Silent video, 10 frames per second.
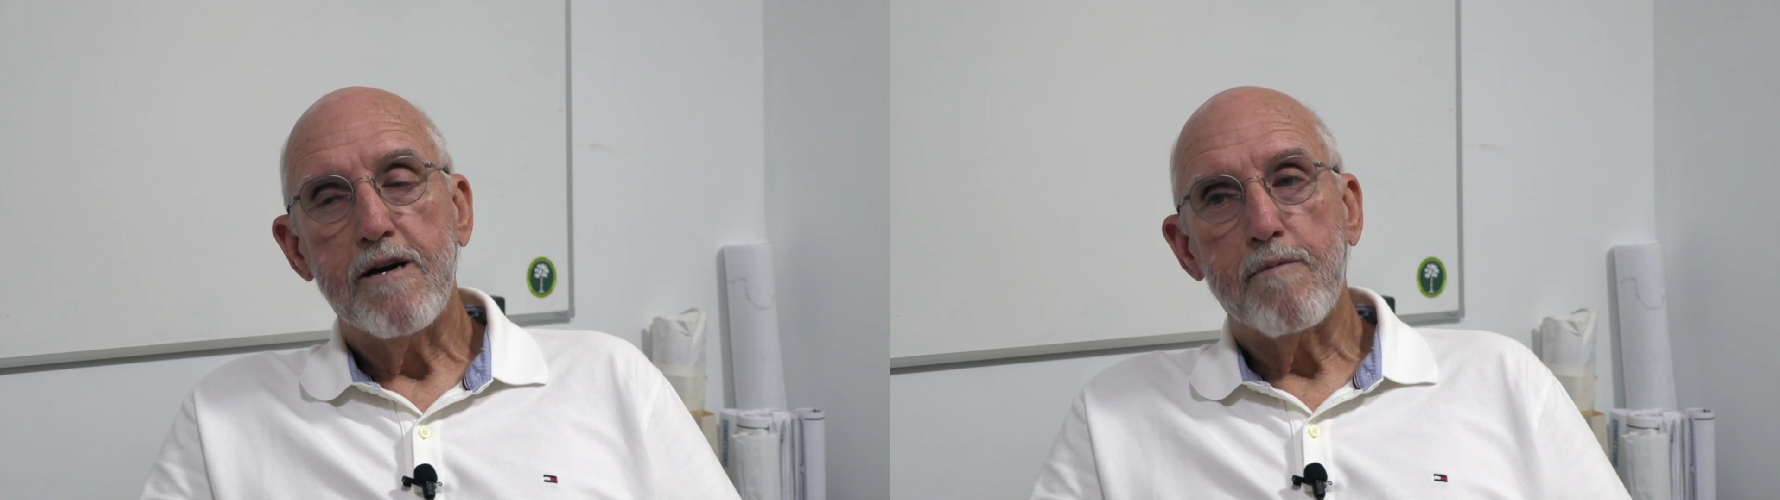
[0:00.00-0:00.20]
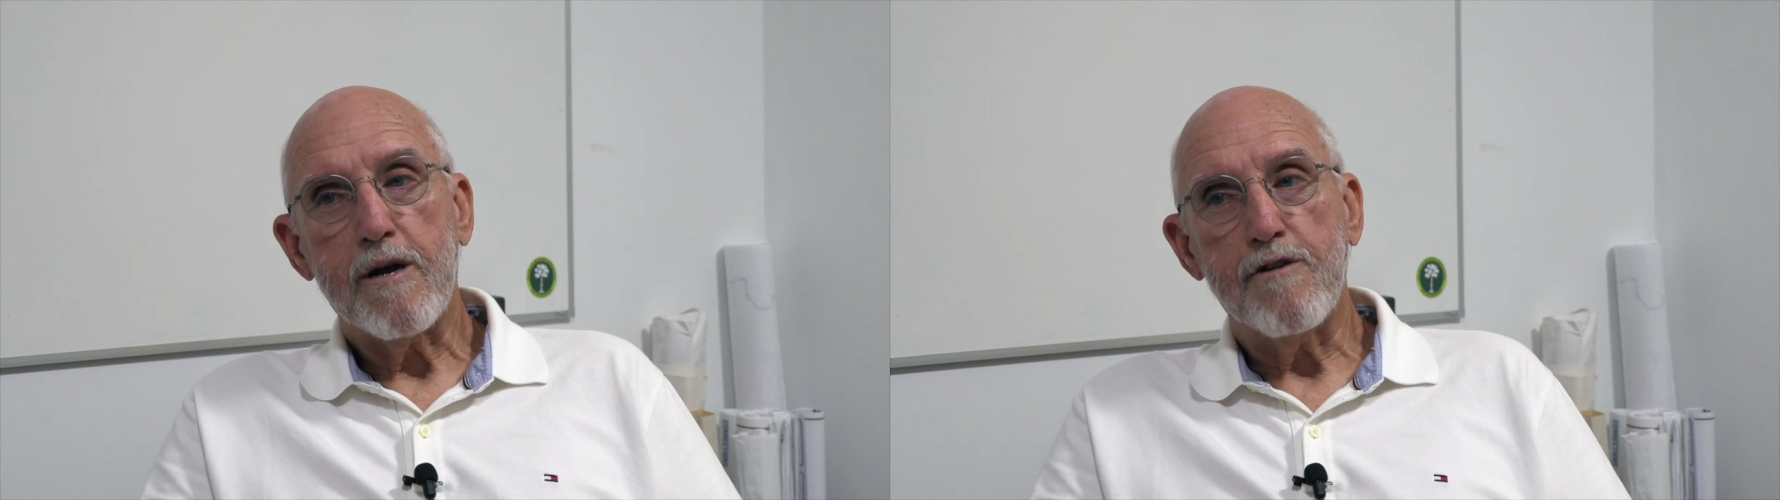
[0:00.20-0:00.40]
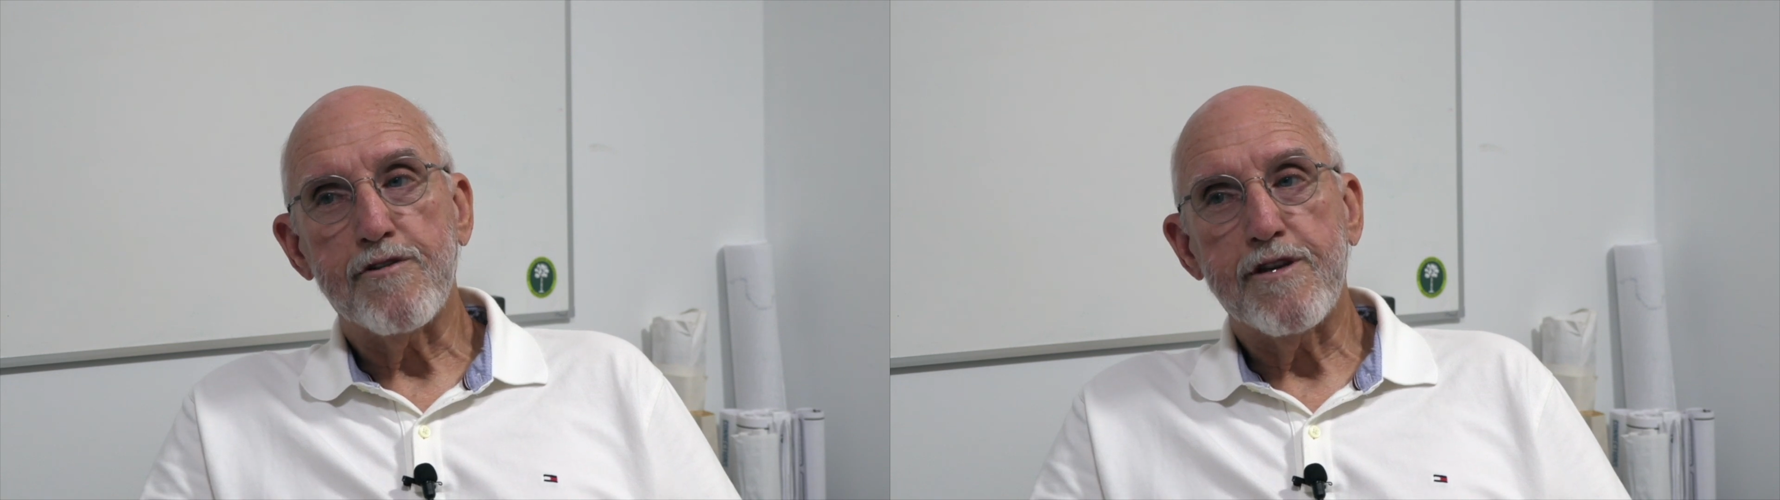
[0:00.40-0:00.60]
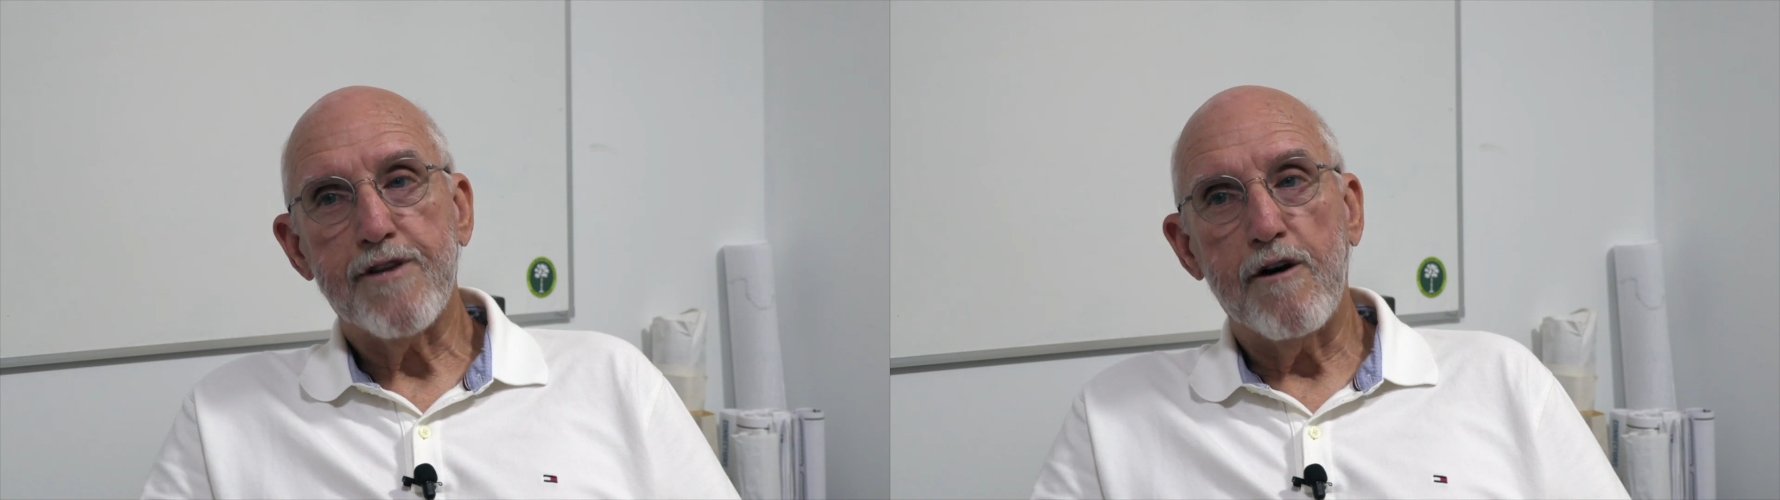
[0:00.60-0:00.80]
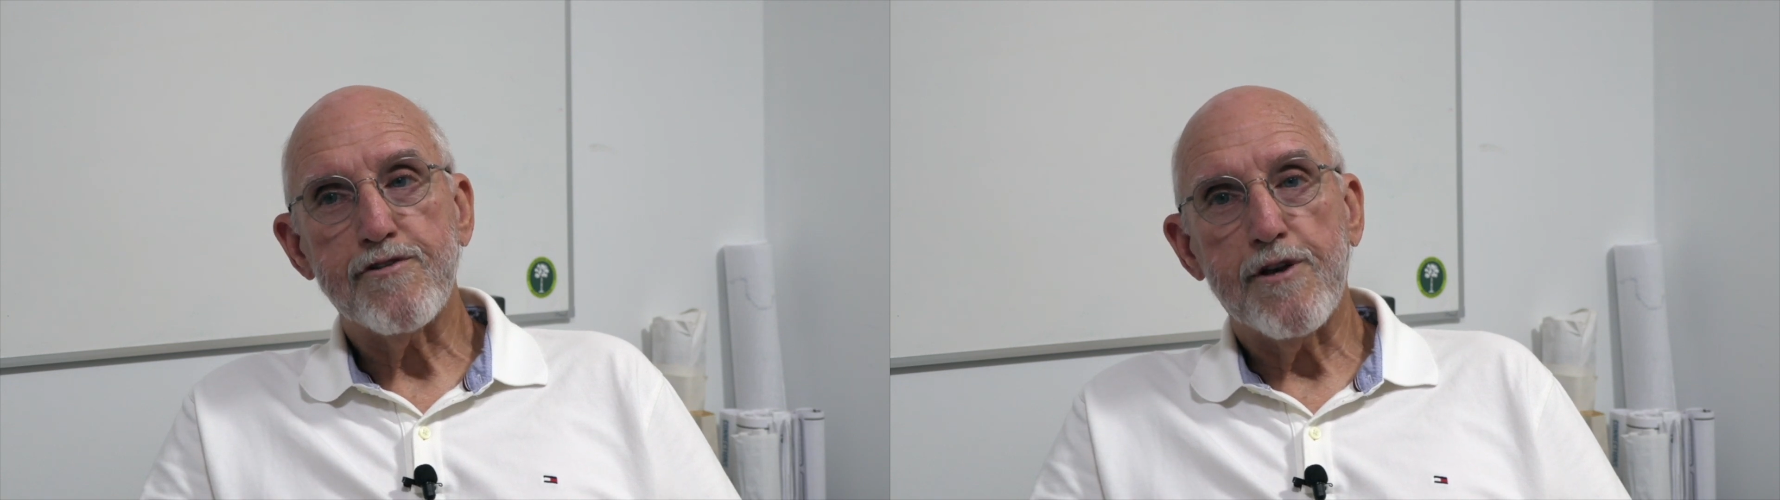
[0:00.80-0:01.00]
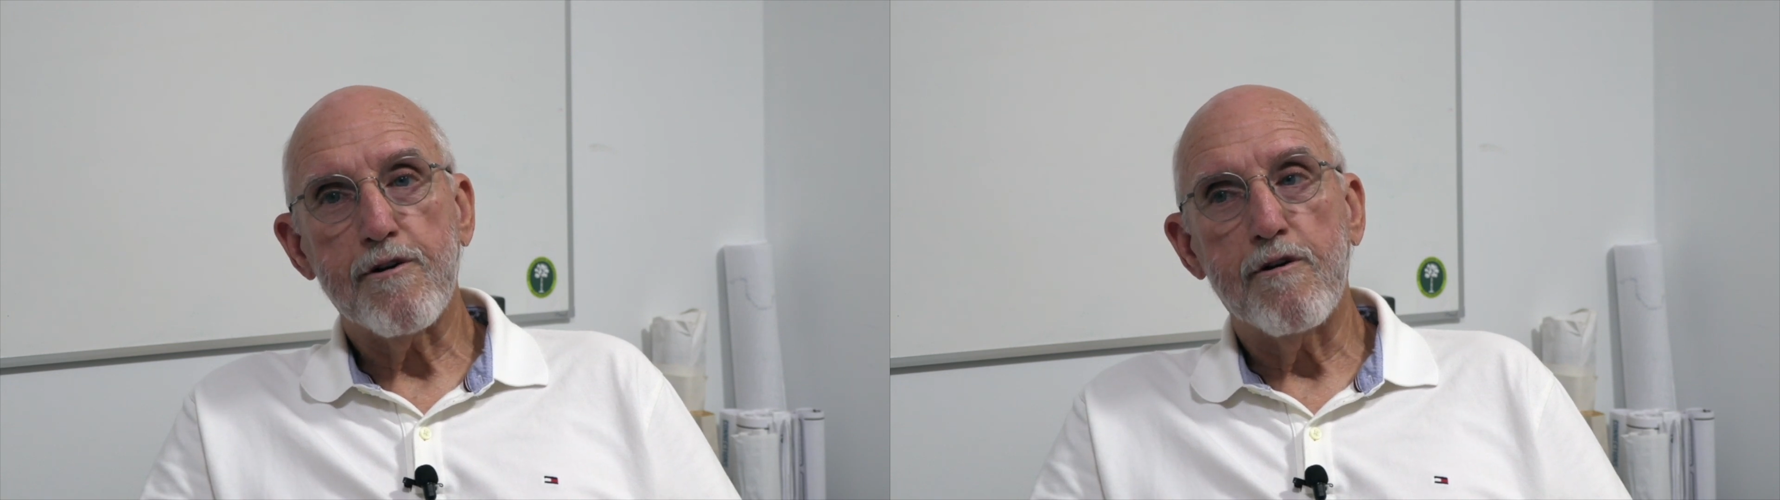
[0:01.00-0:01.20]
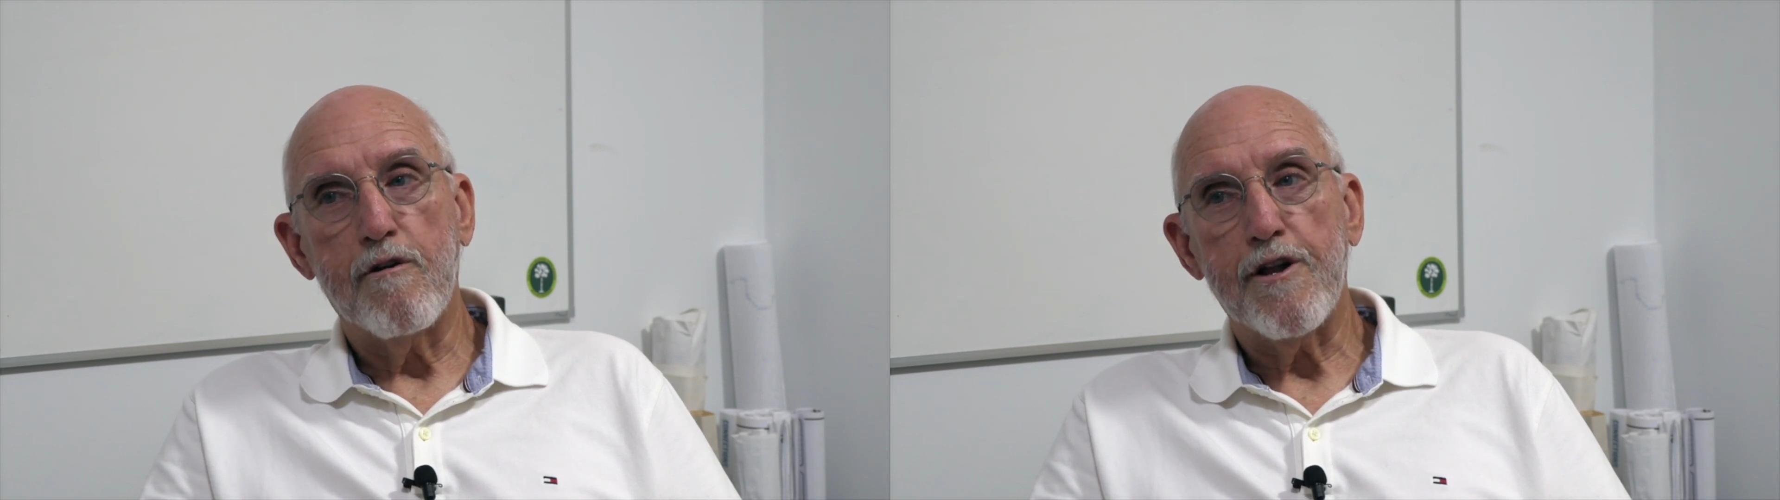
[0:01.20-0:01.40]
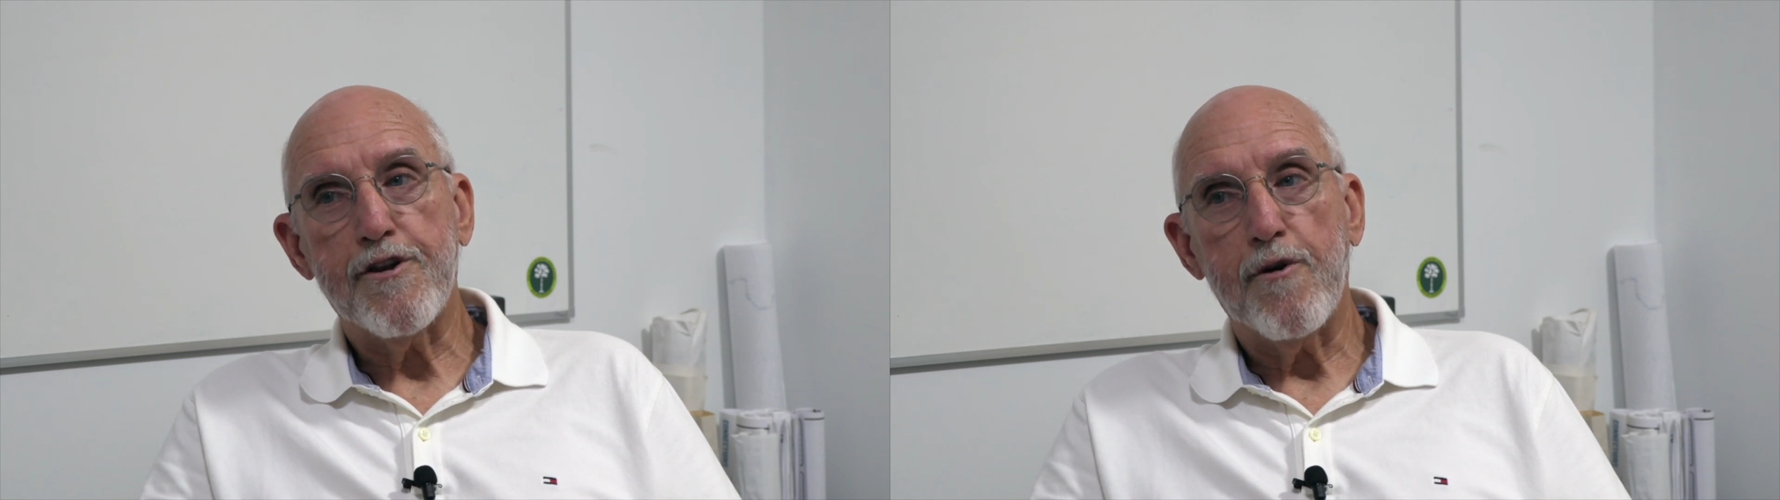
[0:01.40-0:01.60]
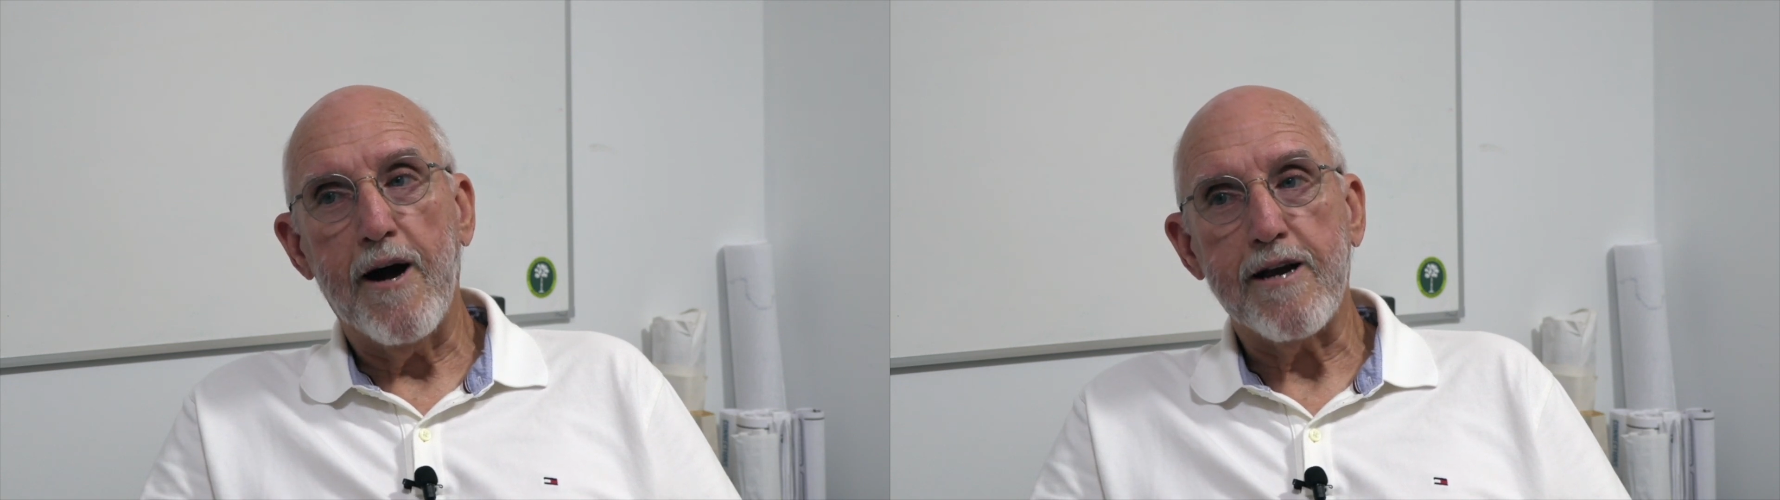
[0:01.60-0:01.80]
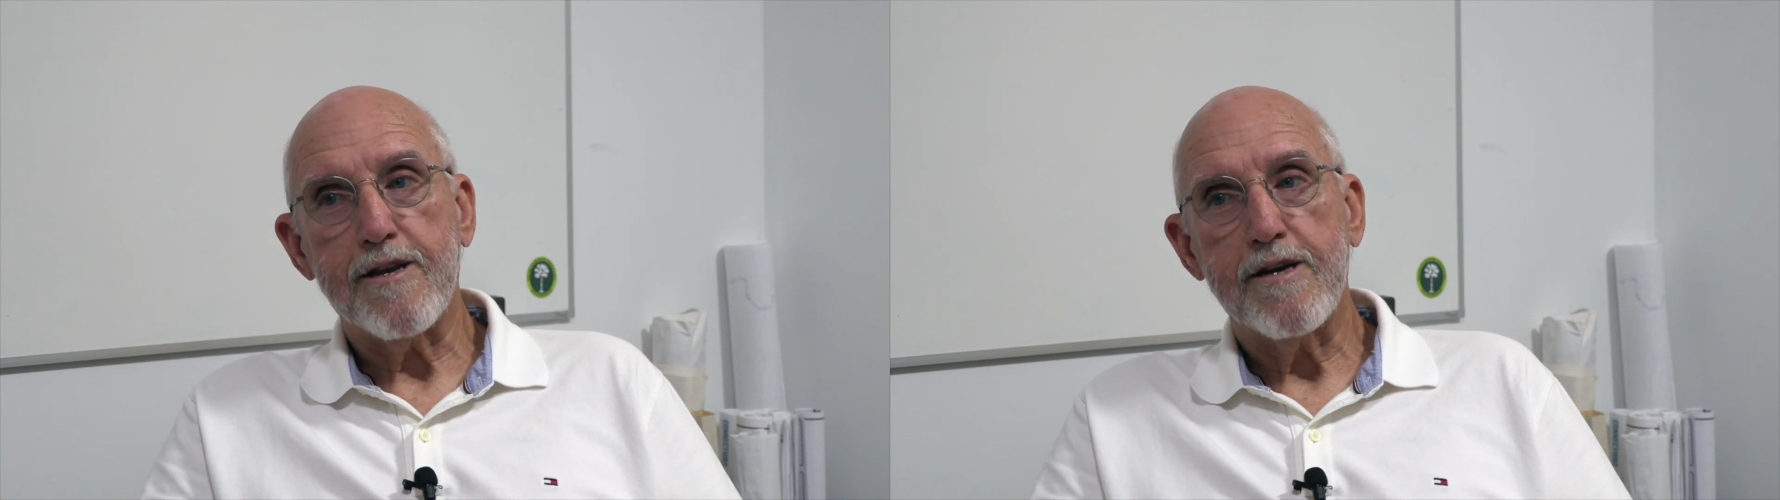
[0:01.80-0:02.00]
because he's also going to
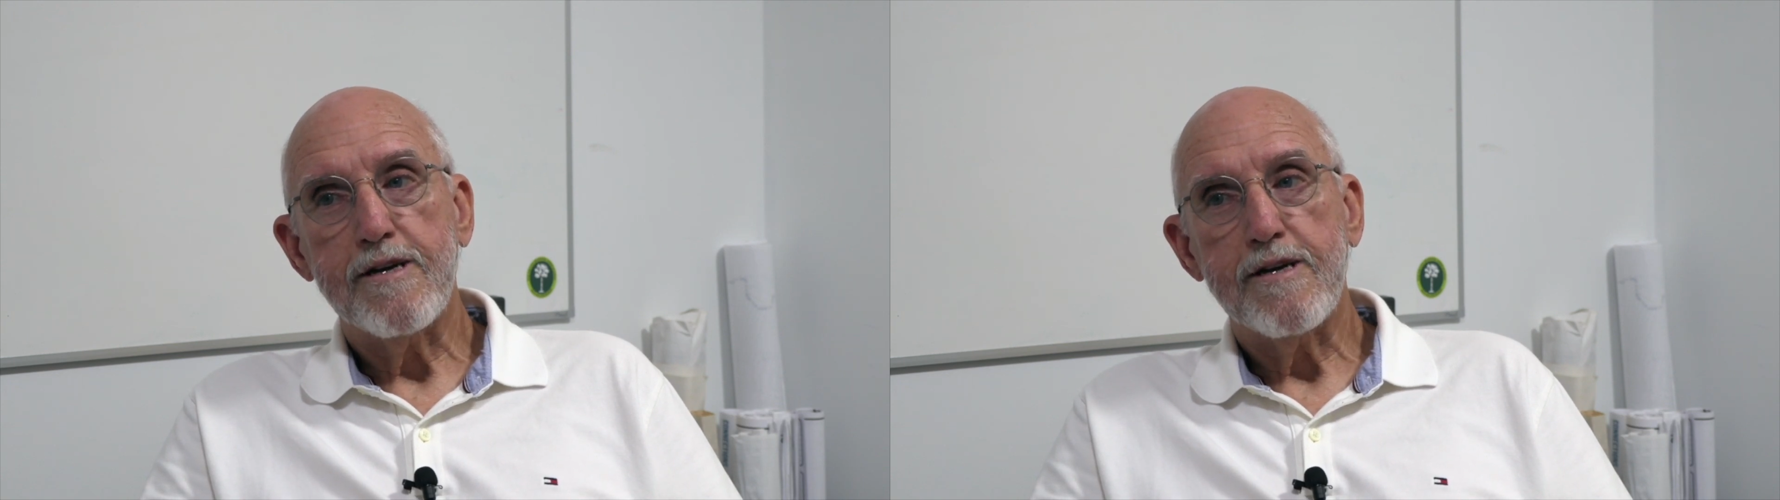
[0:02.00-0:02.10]
attract